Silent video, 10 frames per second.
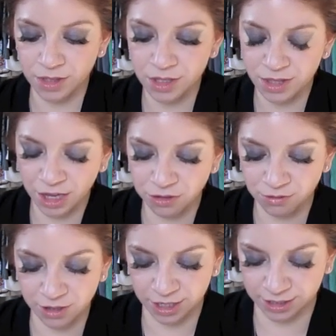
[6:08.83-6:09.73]
Then
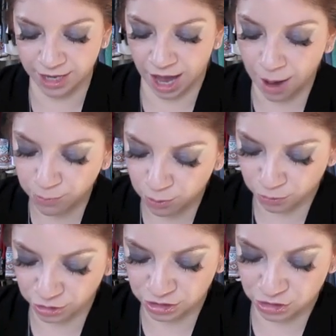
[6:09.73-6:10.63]
you've got the apple
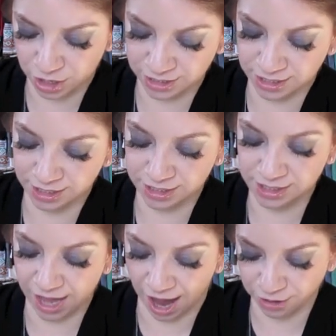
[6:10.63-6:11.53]
moisturizing
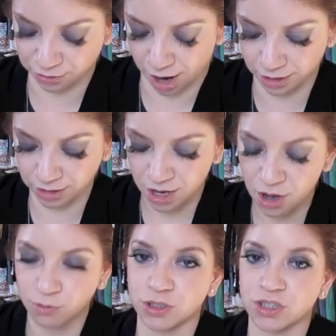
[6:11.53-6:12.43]
saccharide,
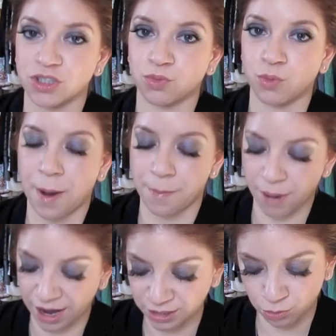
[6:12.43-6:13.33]
which is what
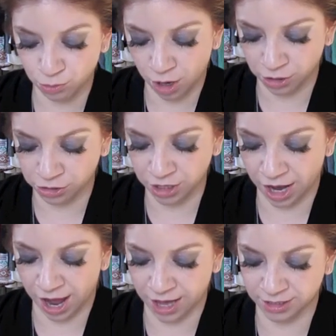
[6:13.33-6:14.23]
binds water
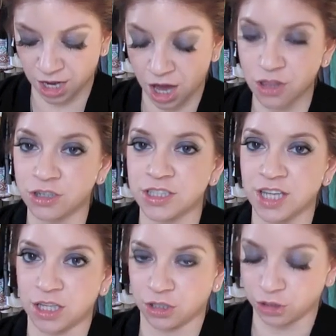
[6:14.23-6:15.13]
and other
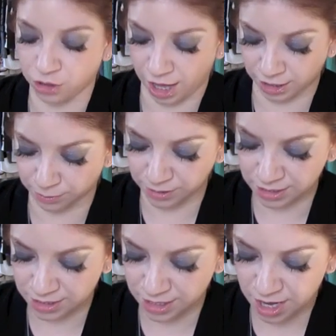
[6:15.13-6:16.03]
cellular
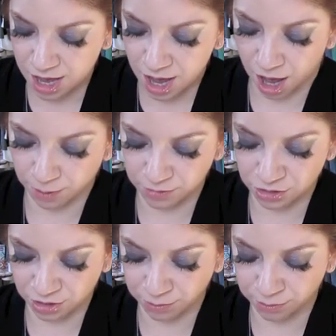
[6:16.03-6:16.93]
elements,
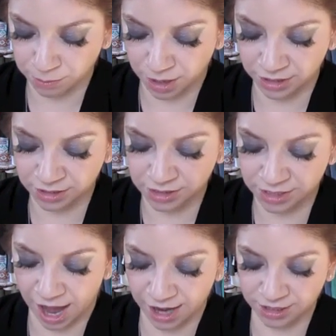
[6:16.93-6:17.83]
so they remain
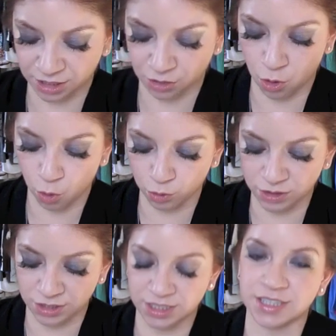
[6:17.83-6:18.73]
intact and hold
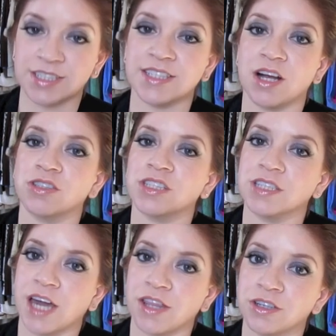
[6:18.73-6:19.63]
skin cells
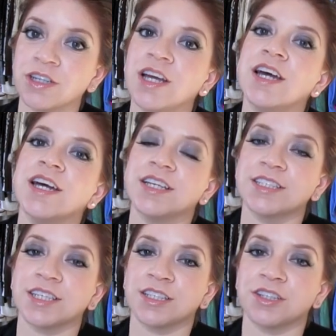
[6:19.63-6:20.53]
together.
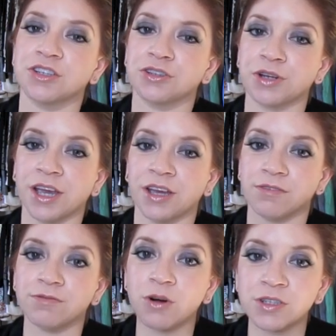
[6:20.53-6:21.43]
It's going to create
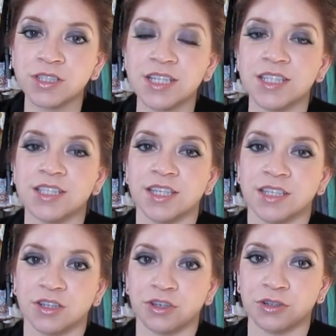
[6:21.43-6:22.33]
fullness. It's going
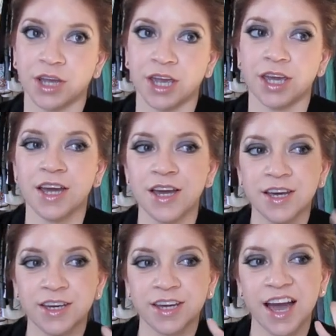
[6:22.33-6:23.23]
to create
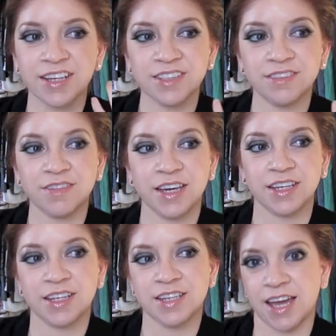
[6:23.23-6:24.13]
kind of
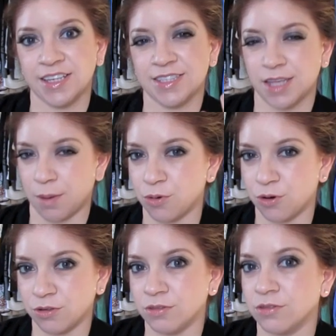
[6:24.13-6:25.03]
like a nice
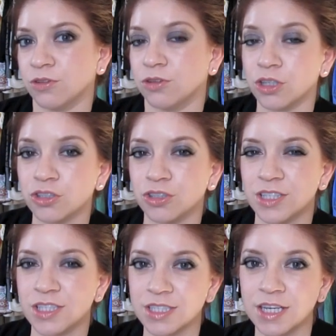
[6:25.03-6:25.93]
supple look to
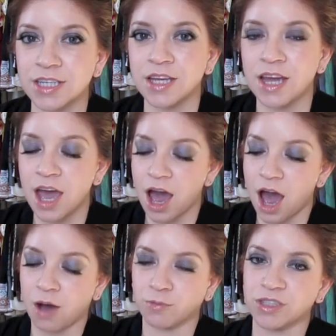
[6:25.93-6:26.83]
the skin,
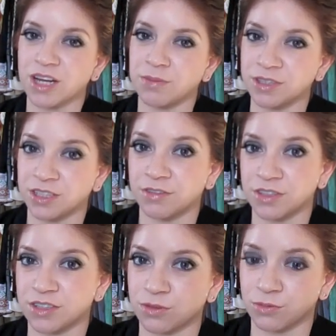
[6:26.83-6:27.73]
which I believe
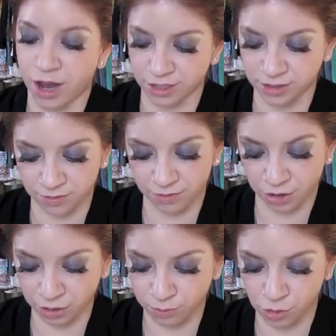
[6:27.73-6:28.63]
this is why it's
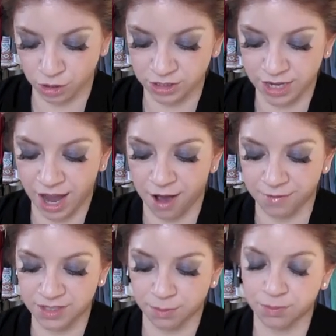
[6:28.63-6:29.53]
very important to
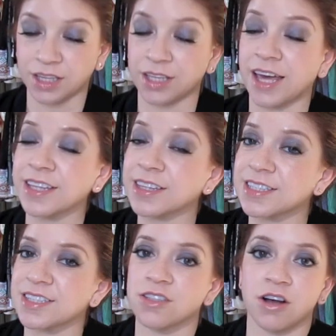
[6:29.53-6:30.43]
have something like
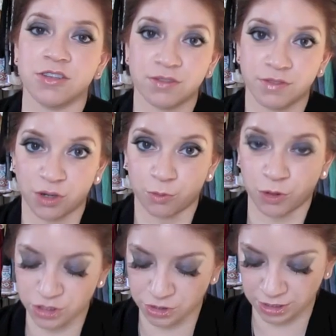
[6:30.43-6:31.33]
this. It's also very
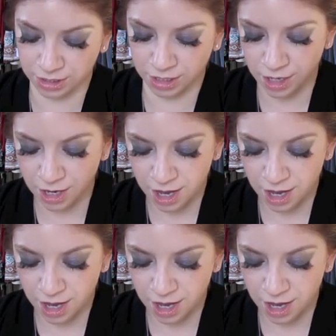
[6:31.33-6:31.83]
moisturizing.